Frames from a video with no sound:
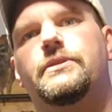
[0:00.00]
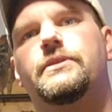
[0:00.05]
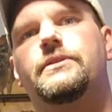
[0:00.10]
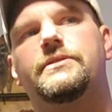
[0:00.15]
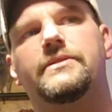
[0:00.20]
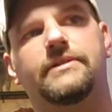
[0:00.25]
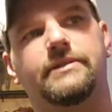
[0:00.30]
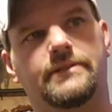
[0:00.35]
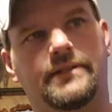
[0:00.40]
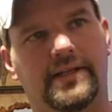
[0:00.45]

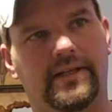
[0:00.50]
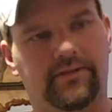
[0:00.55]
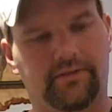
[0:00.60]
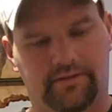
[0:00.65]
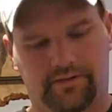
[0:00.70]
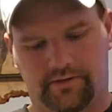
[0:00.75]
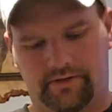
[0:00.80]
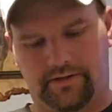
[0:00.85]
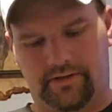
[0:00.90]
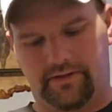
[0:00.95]
bushes, hedge
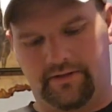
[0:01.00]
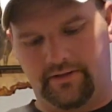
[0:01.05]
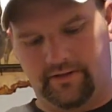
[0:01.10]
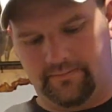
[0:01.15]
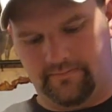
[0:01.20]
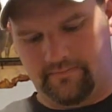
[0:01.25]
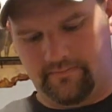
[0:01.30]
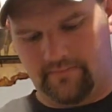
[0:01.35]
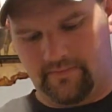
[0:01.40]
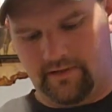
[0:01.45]
trees,
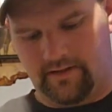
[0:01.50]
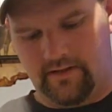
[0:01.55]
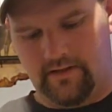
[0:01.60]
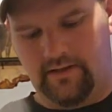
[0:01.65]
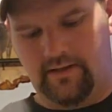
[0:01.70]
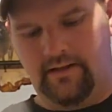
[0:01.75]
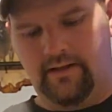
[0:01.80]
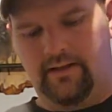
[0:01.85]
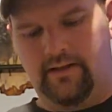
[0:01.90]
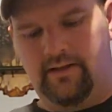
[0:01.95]

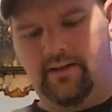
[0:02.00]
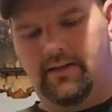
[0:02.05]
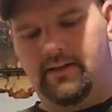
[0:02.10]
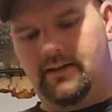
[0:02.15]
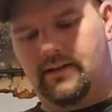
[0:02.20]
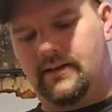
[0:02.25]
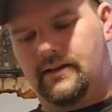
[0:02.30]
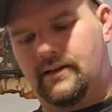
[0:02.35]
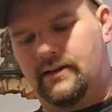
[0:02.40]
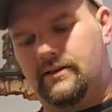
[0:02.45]

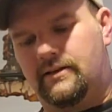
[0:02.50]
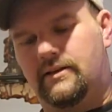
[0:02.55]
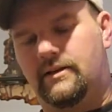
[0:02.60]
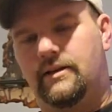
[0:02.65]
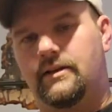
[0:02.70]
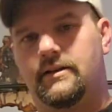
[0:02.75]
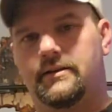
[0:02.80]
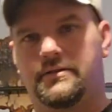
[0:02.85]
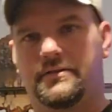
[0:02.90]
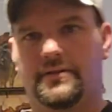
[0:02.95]

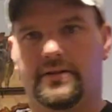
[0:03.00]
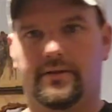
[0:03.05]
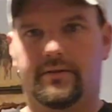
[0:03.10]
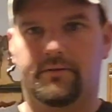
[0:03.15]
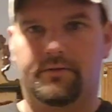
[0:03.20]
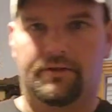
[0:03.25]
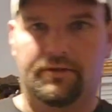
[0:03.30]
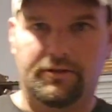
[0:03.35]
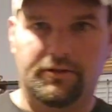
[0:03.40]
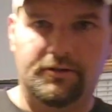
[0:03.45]
and so
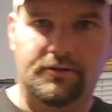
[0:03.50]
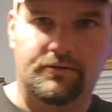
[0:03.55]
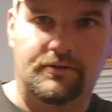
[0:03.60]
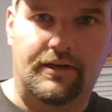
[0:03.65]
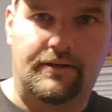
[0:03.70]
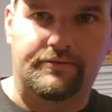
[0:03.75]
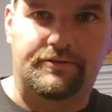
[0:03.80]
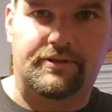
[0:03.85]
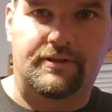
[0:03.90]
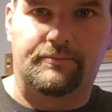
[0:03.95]
glue
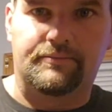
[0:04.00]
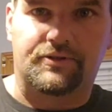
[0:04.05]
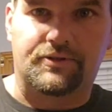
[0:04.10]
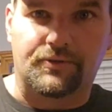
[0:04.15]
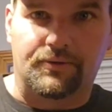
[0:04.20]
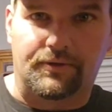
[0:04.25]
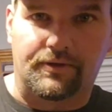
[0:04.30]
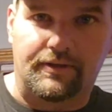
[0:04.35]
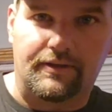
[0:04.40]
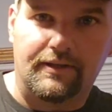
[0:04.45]
of some
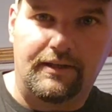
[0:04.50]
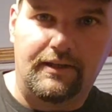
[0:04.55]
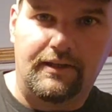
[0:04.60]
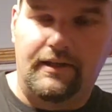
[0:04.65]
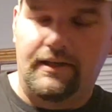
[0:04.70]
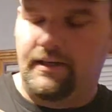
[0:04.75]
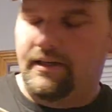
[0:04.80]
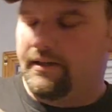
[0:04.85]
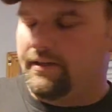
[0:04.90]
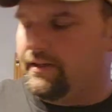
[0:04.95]
sort.
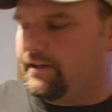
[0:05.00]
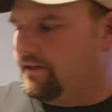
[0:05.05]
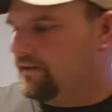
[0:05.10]
You